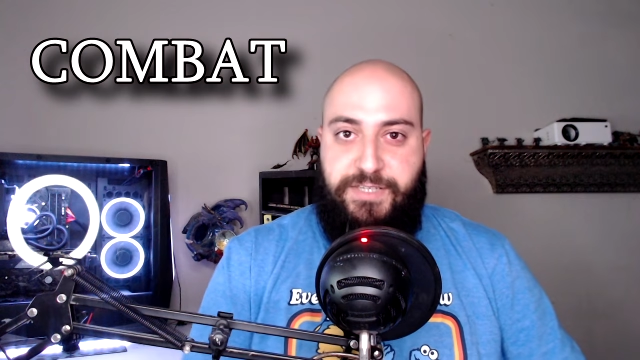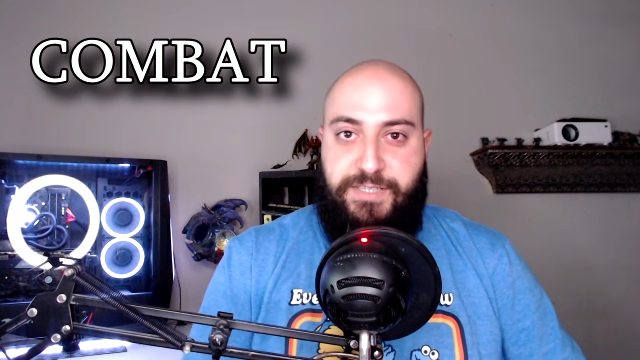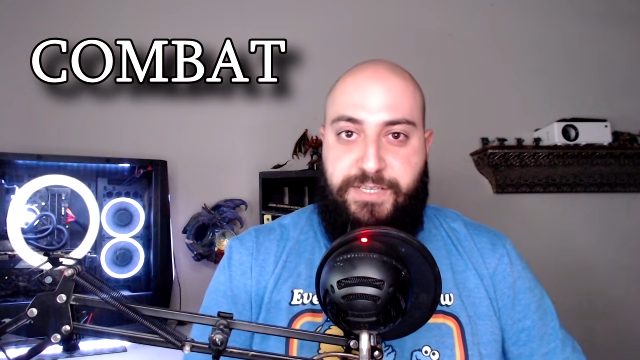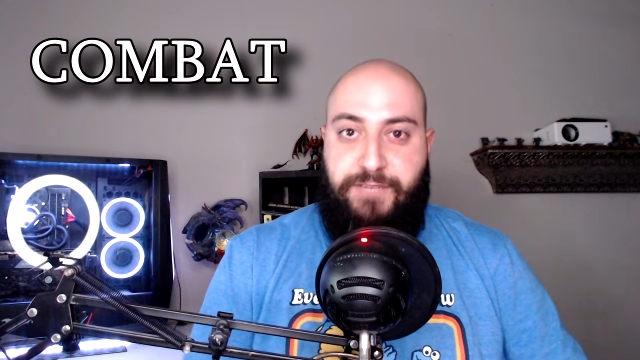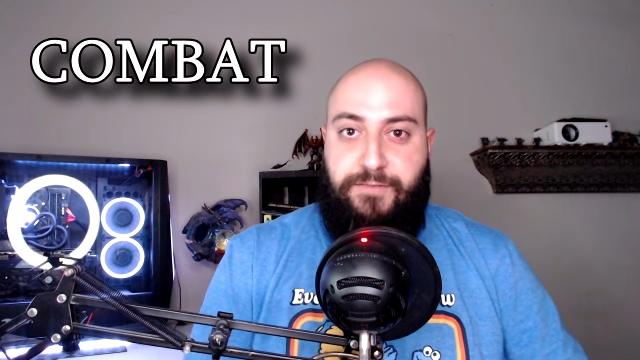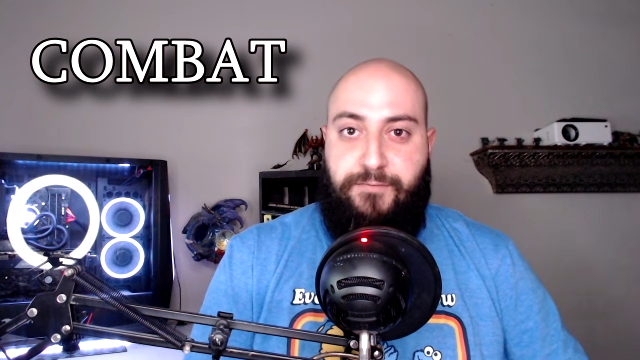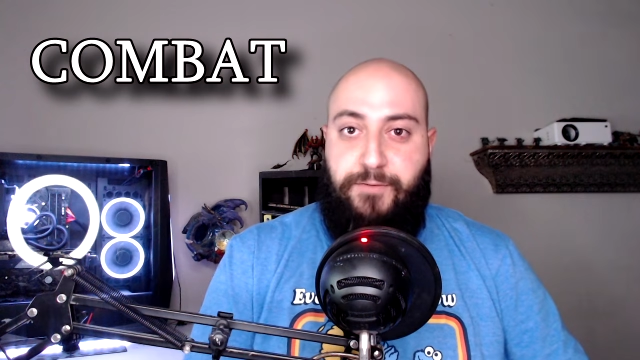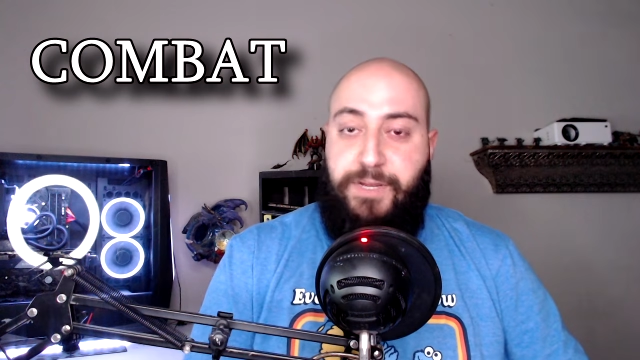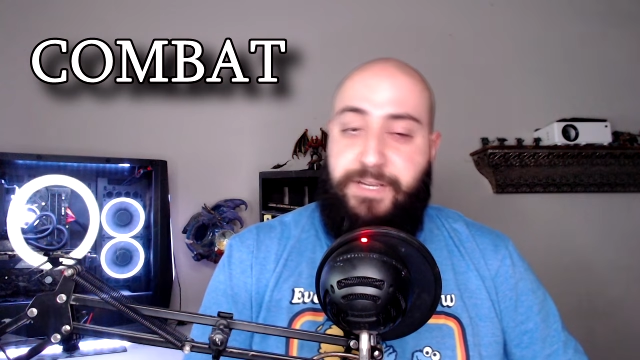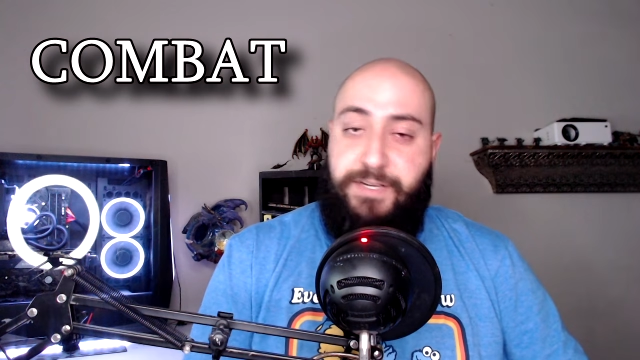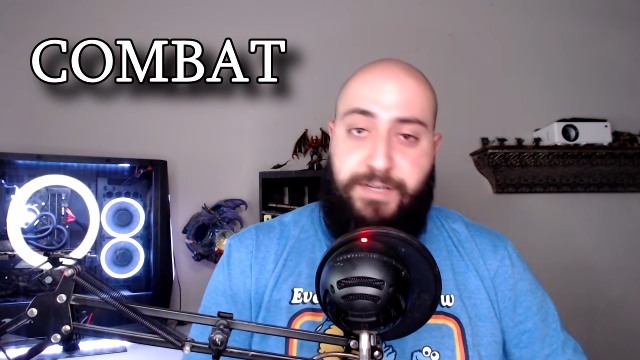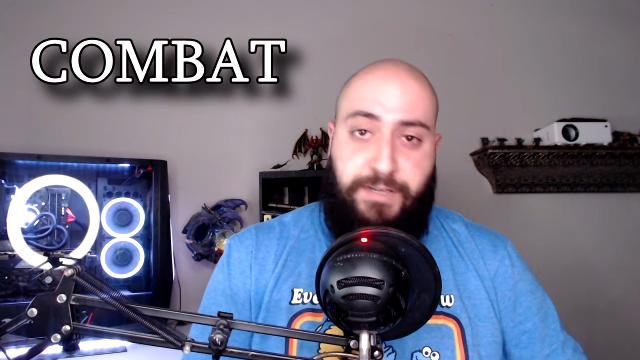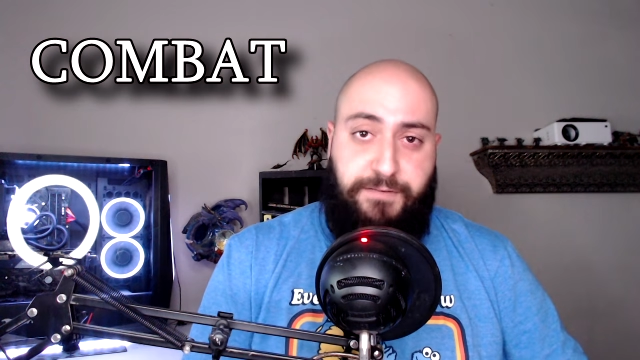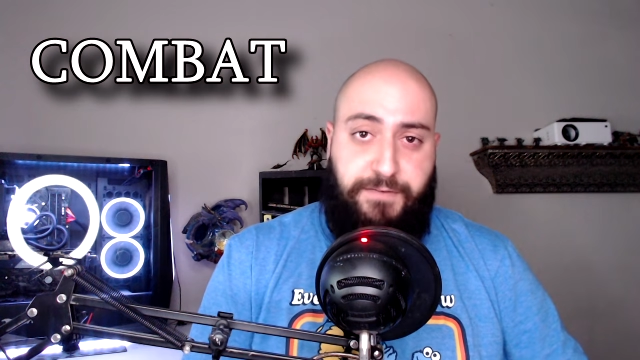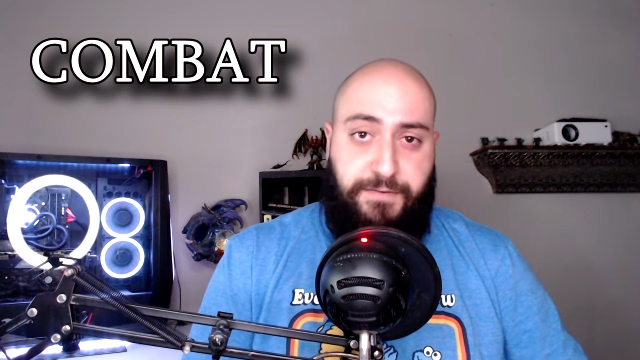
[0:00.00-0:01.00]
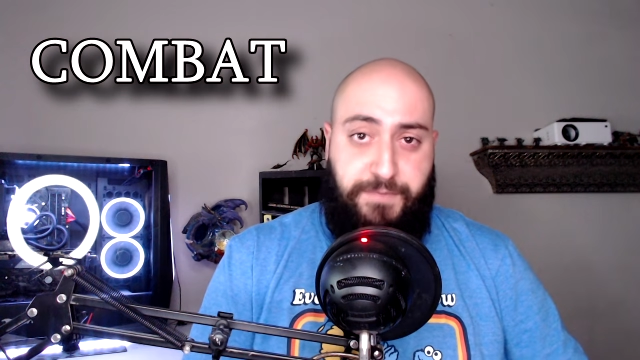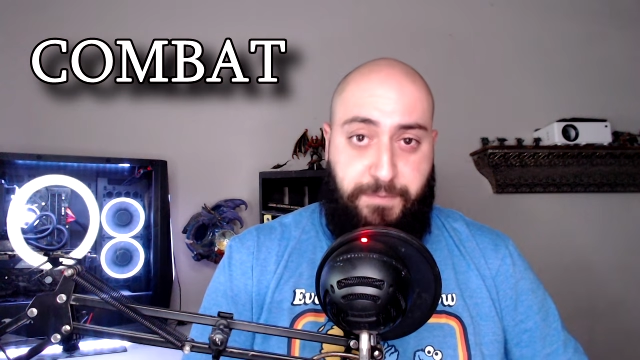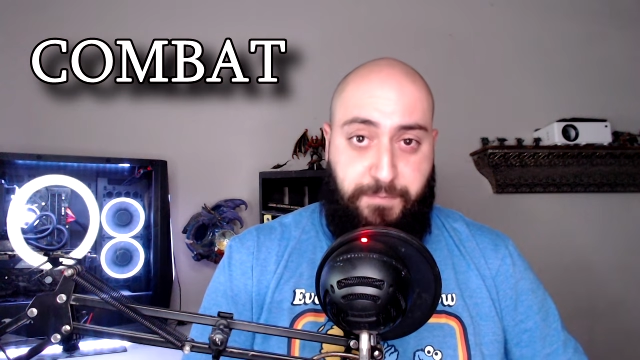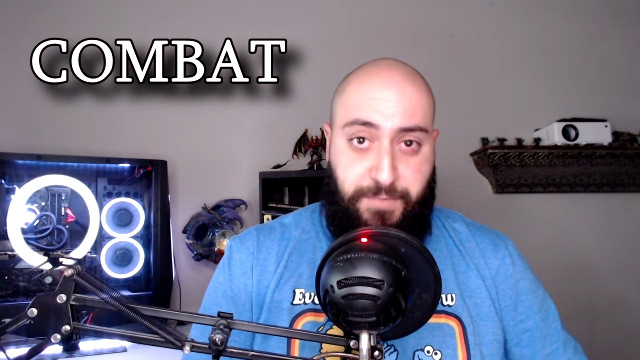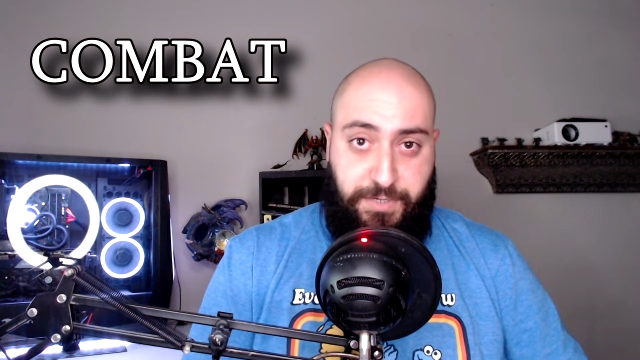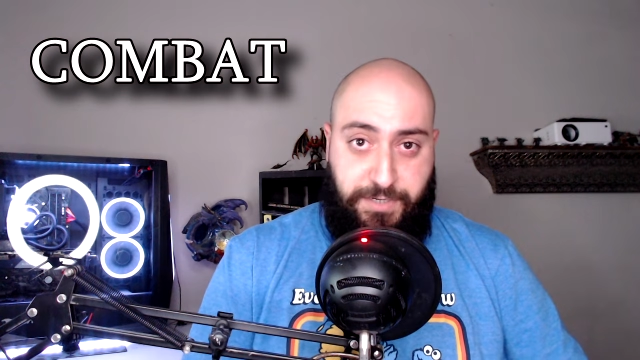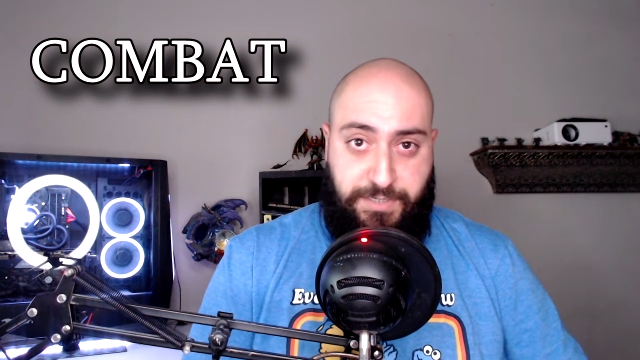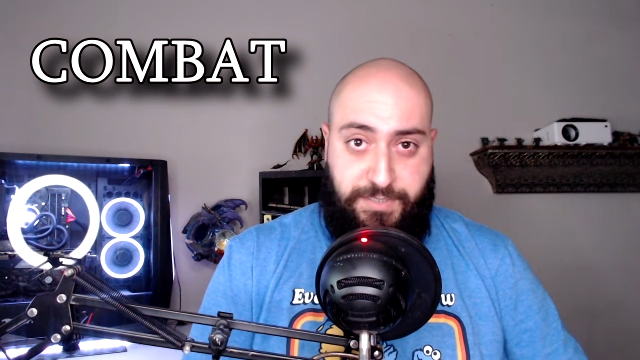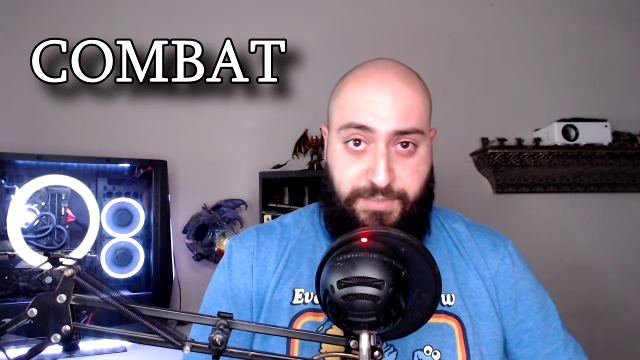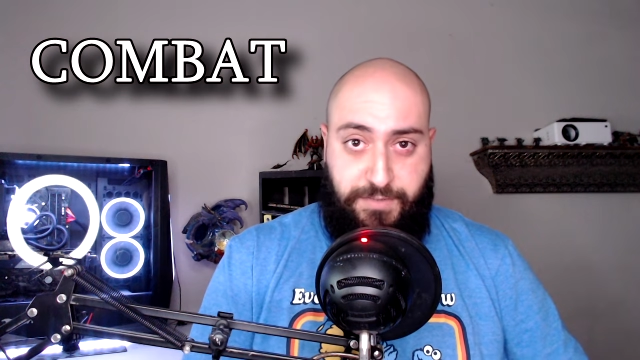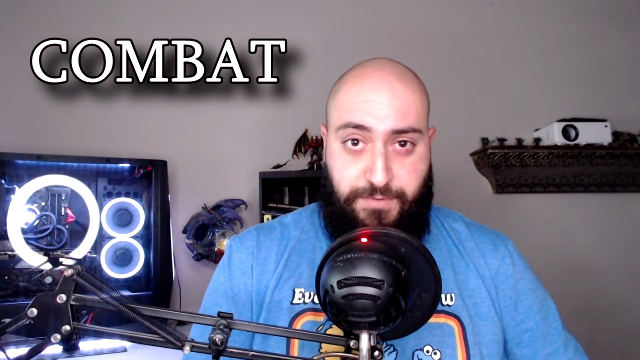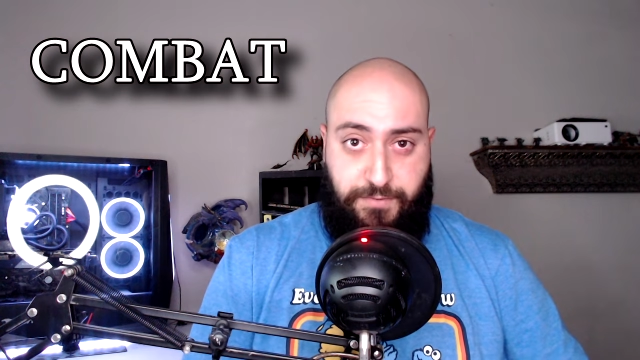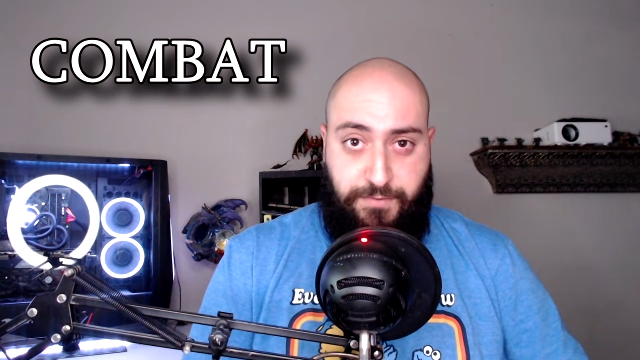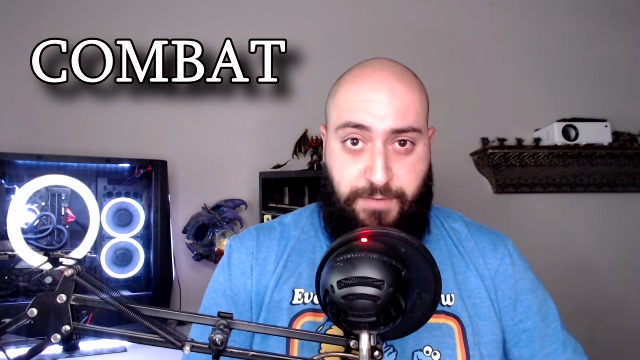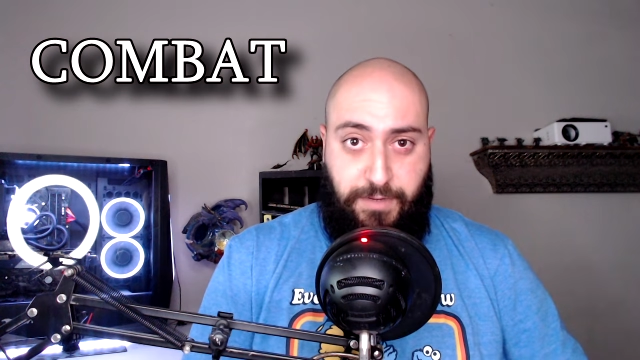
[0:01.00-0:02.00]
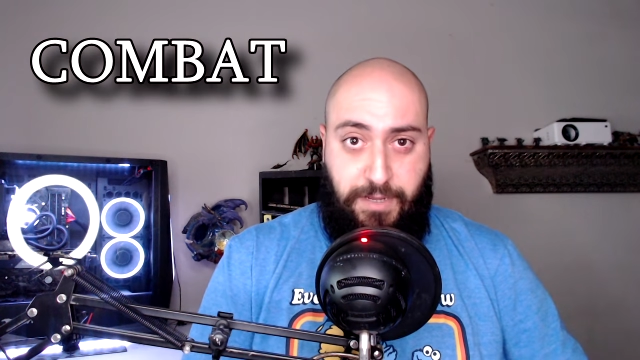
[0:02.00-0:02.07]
and read enough of the book to